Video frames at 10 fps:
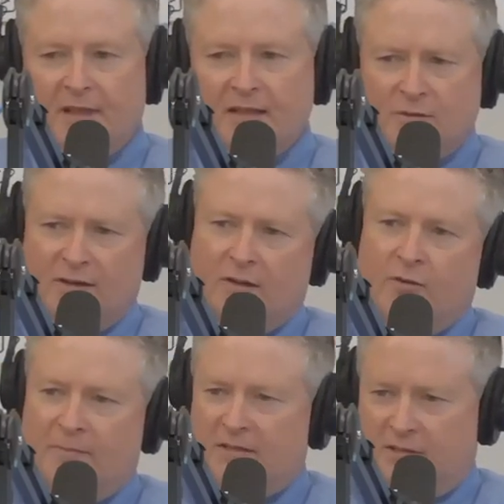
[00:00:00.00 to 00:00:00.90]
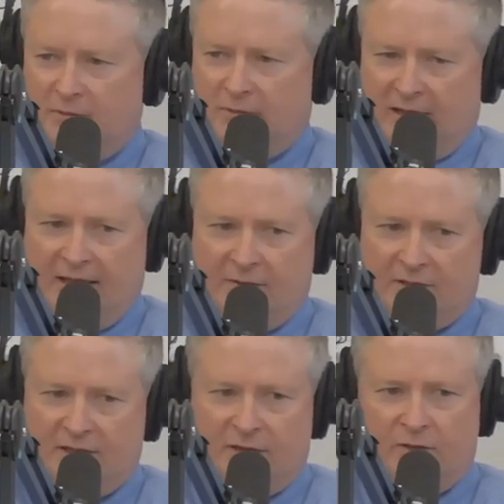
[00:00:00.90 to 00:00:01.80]
So like going back to what Hannah
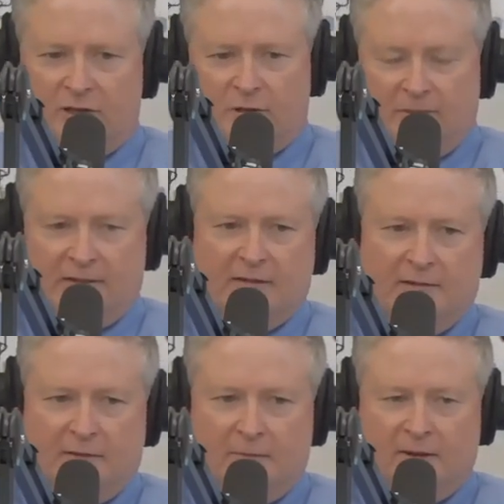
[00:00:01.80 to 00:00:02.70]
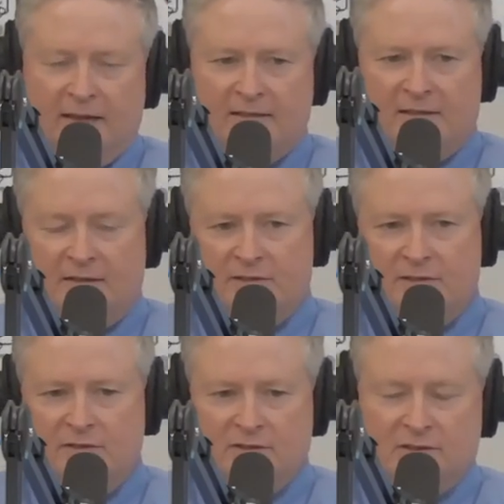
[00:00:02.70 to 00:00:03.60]
was saying earlier about the mindset of
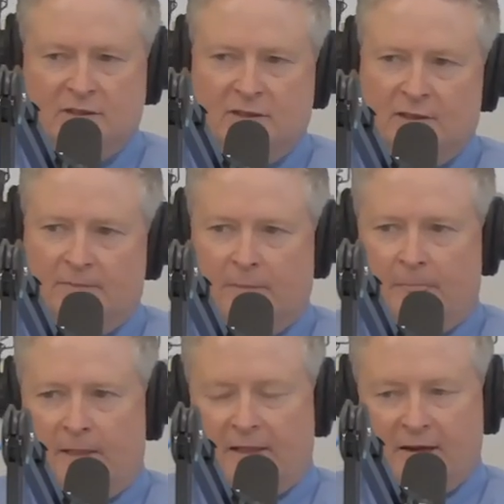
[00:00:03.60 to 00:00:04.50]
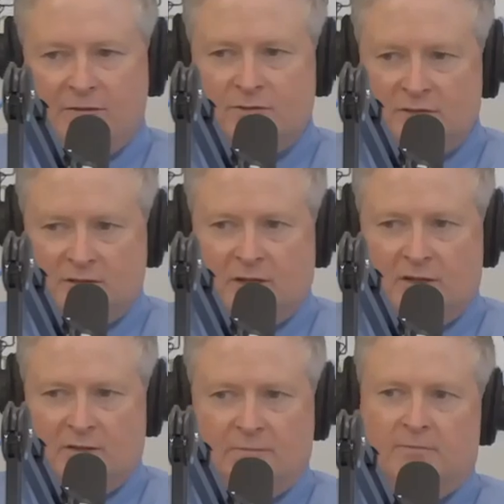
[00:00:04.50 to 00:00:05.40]
students, a lot of students
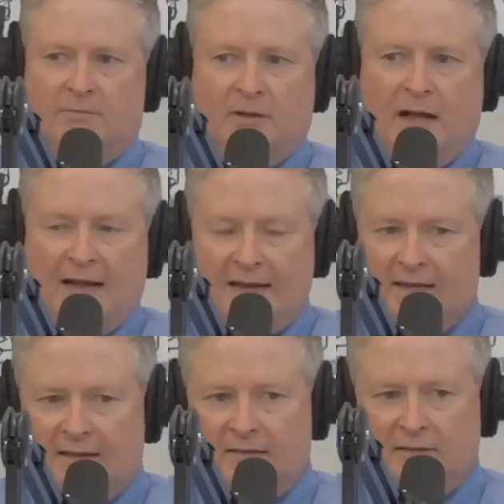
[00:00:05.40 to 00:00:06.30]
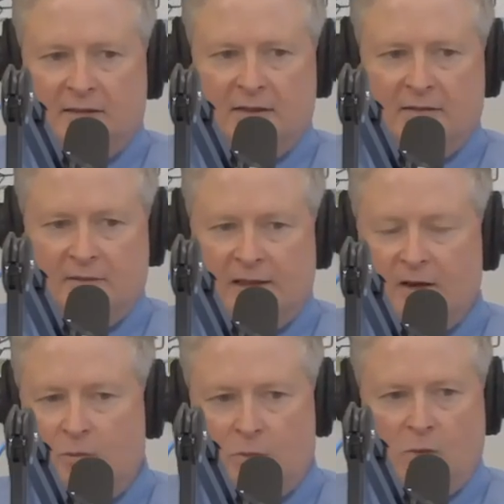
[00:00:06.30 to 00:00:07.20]
are hiding and they
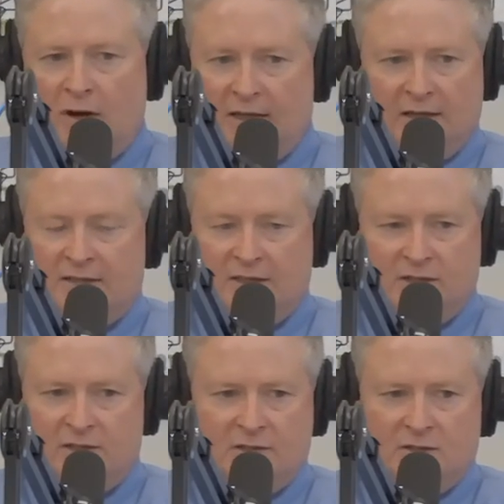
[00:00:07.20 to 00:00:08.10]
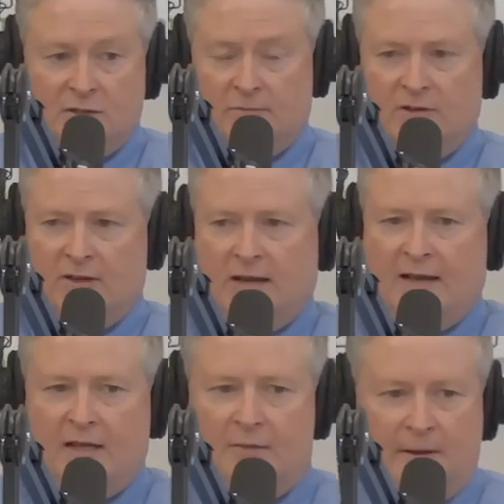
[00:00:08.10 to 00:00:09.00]
don't want attention. So you're
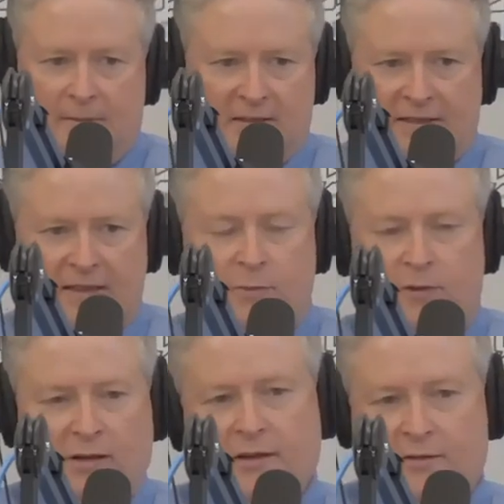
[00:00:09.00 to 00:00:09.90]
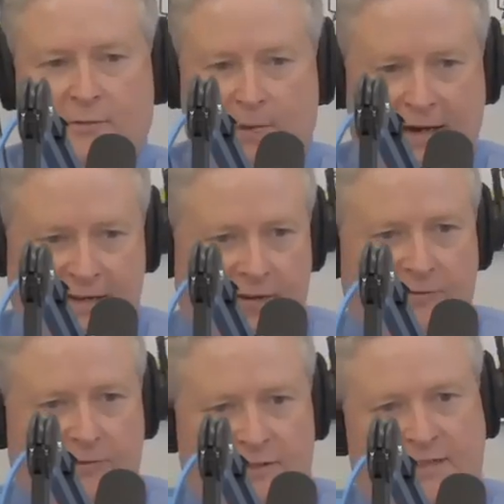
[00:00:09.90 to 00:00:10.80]
not going to be able to get one on the radio,
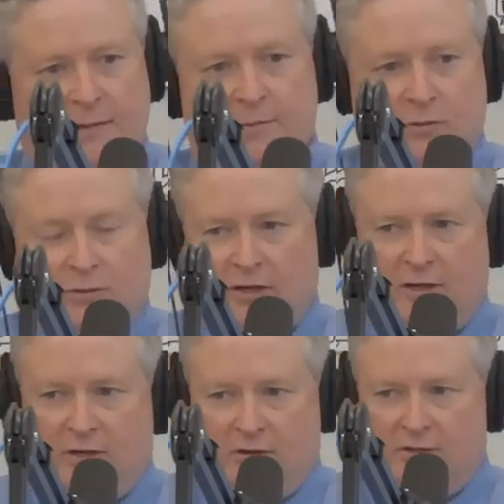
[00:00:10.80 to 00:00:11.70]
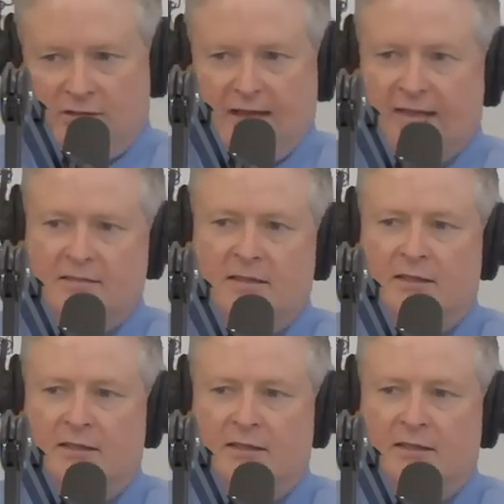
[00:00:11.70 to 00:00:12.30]
for example, or on a newscast.